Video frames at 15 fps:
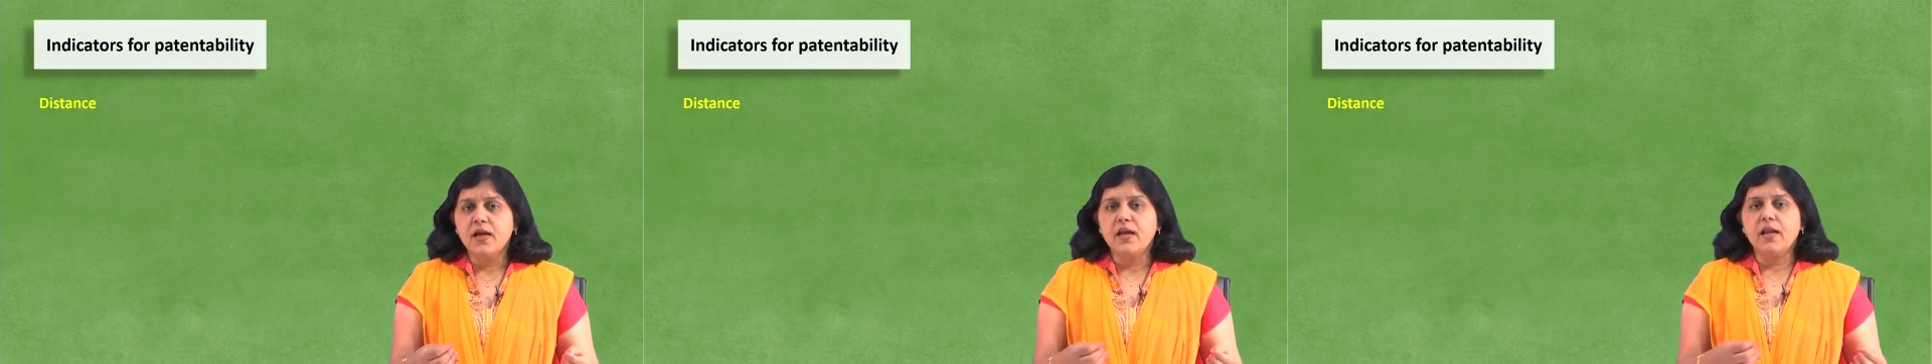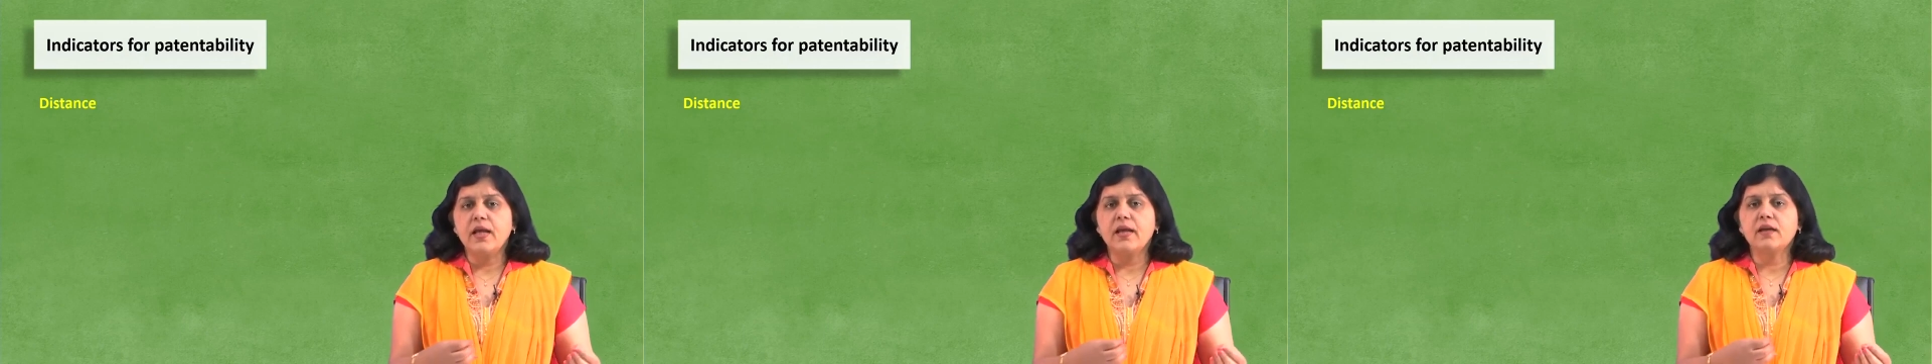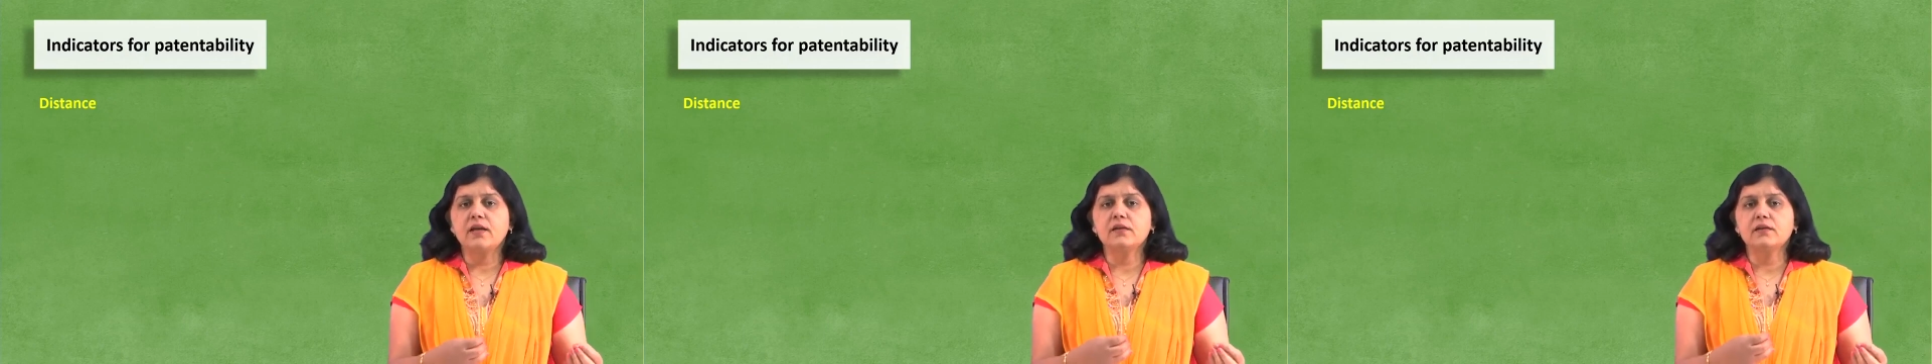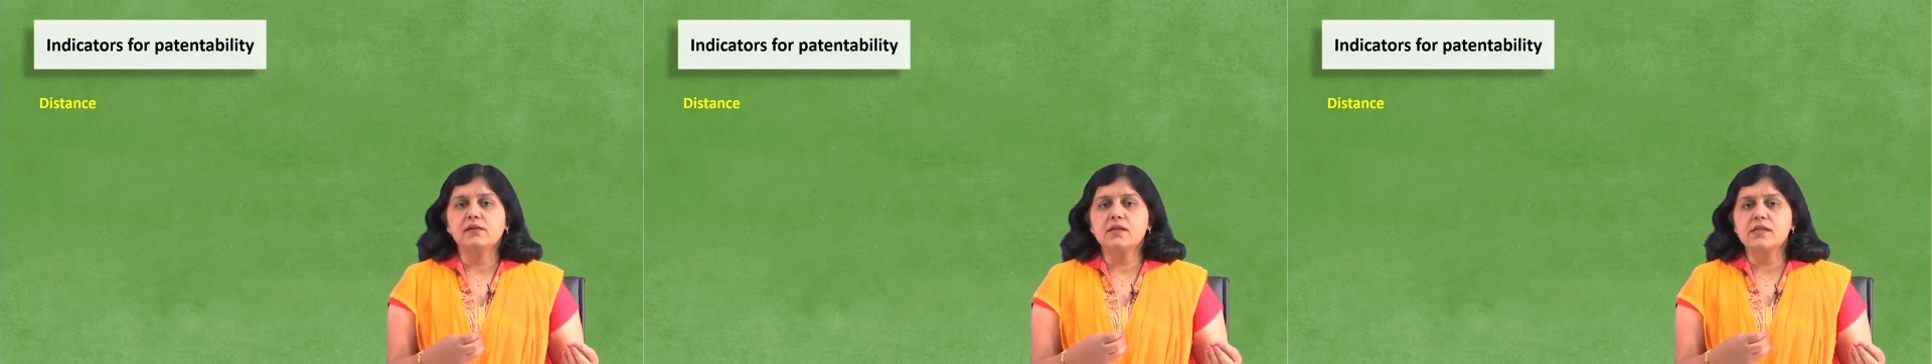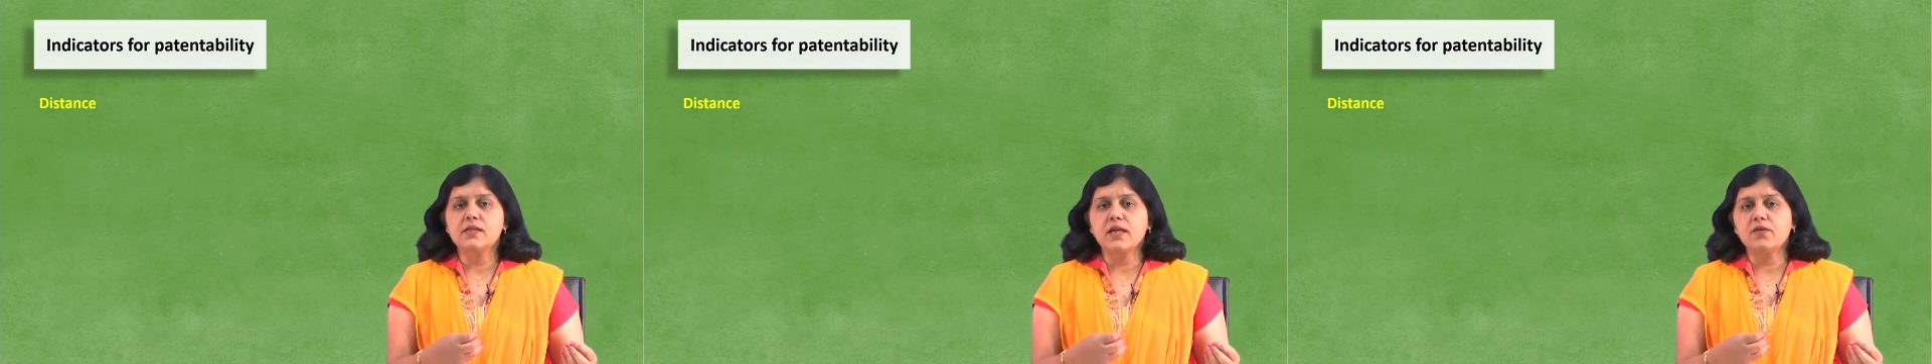like
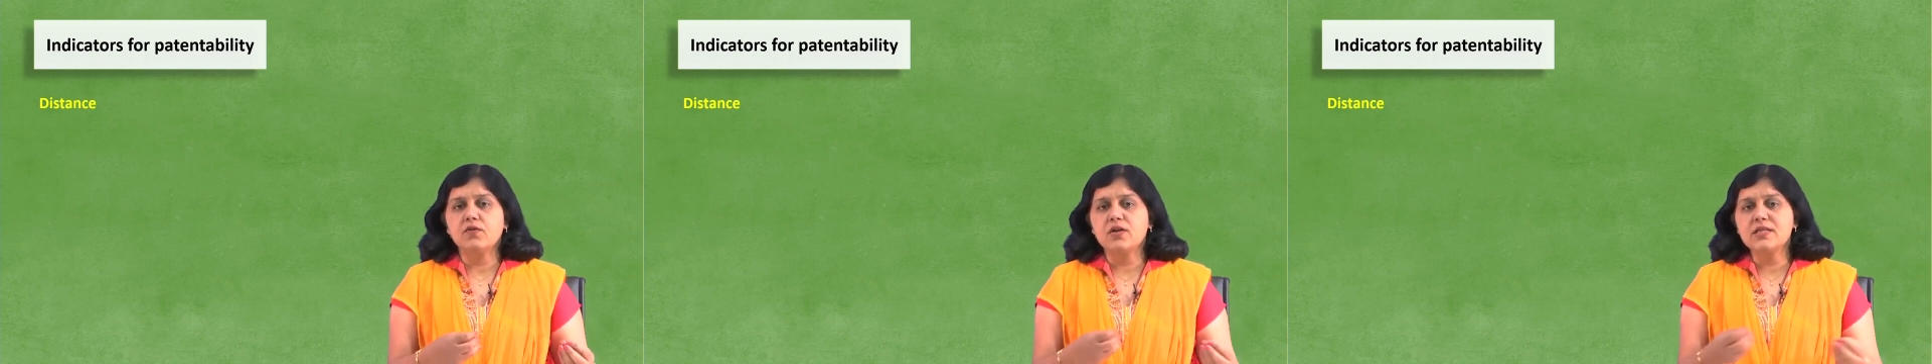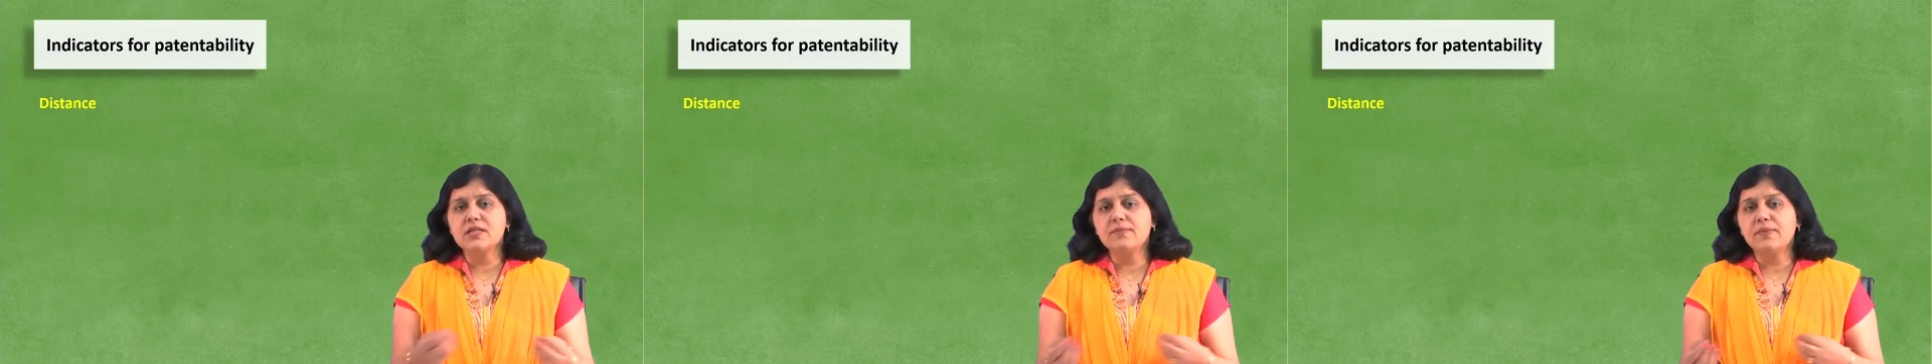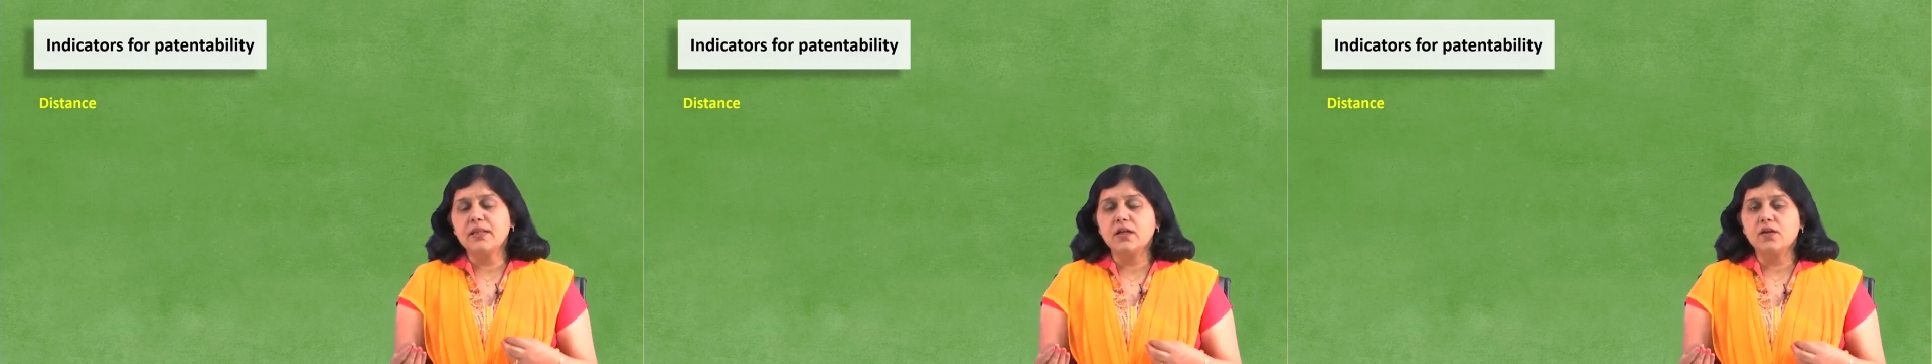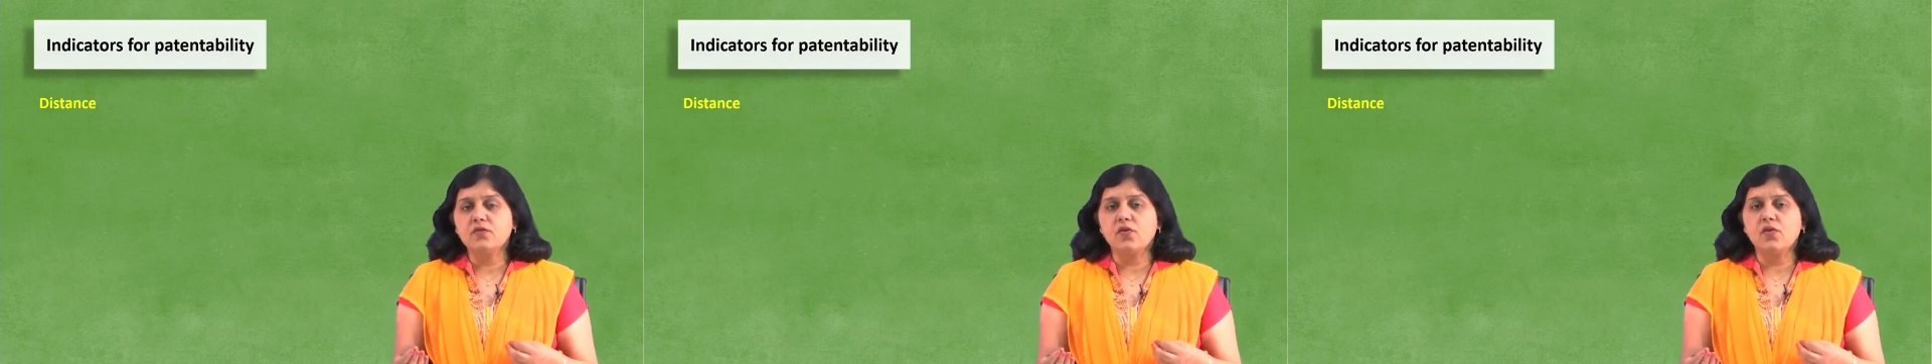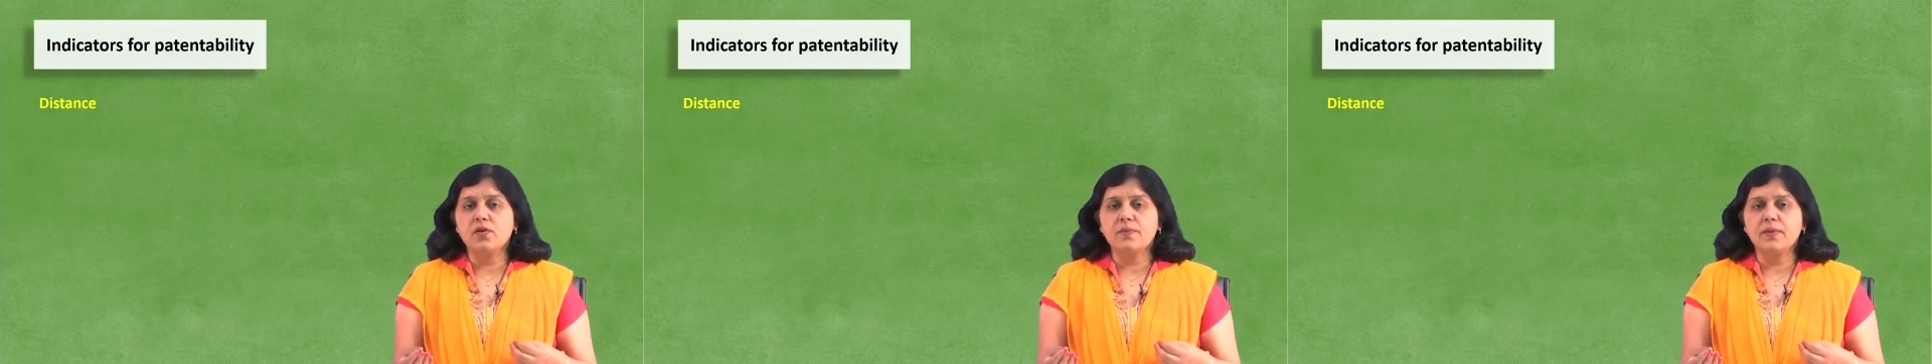say what is the method
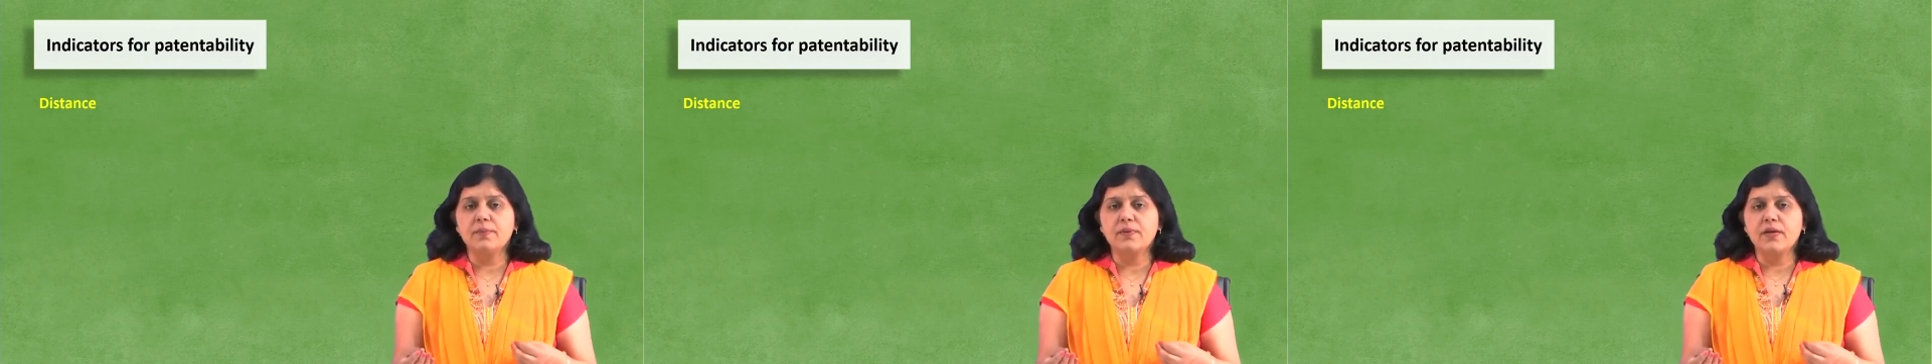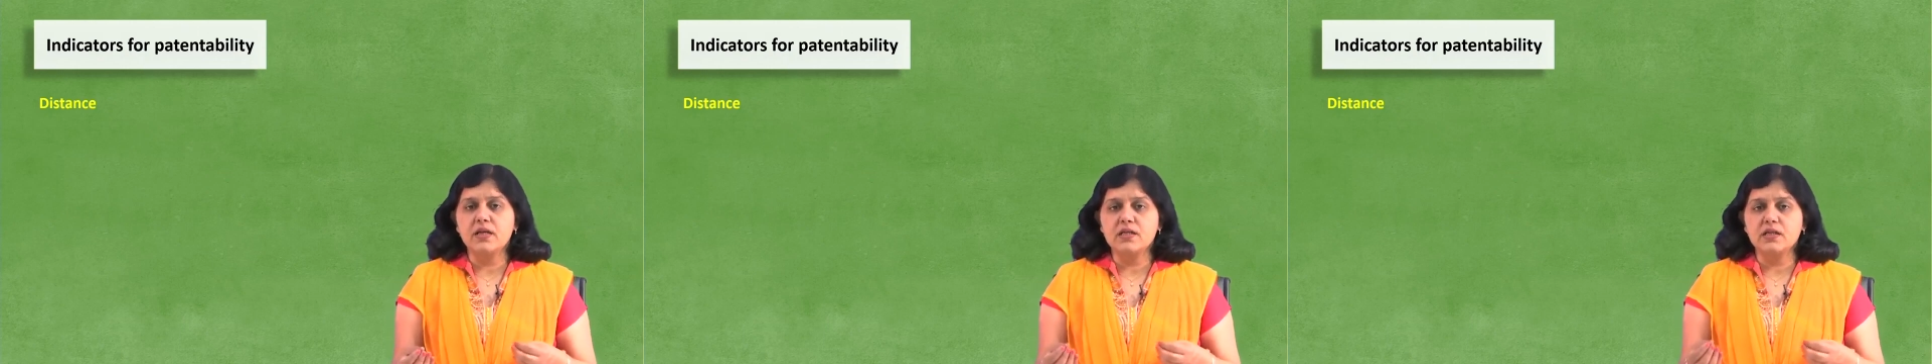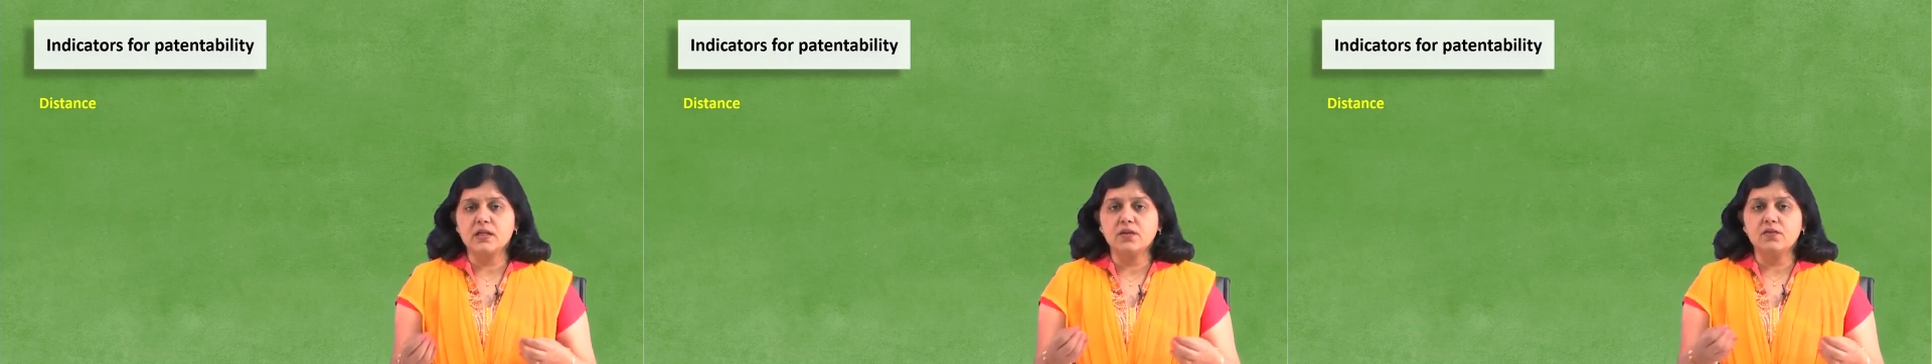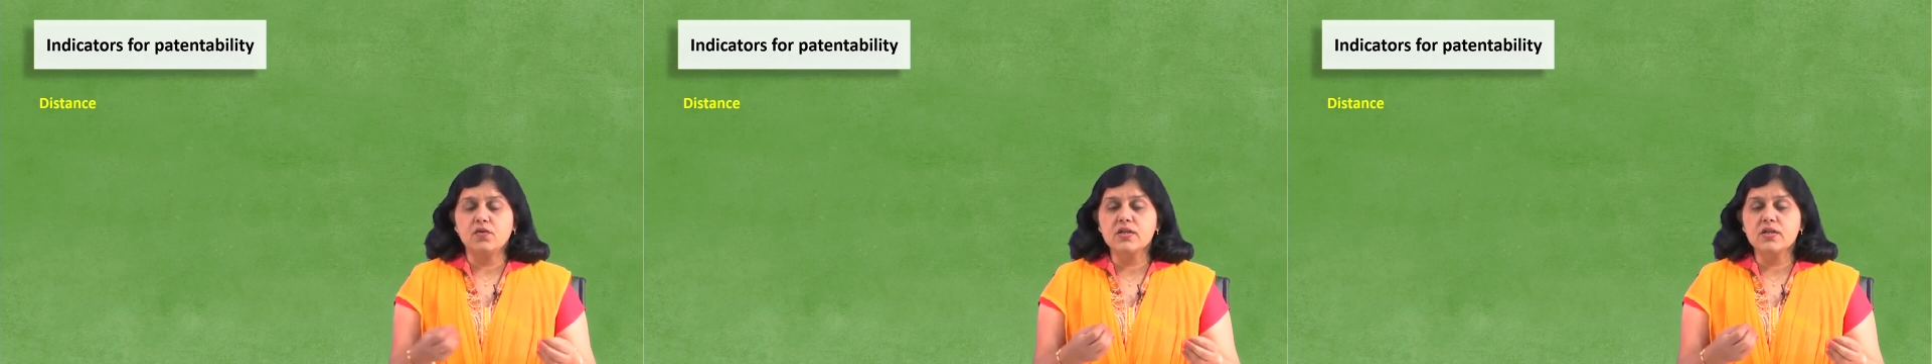for preparation,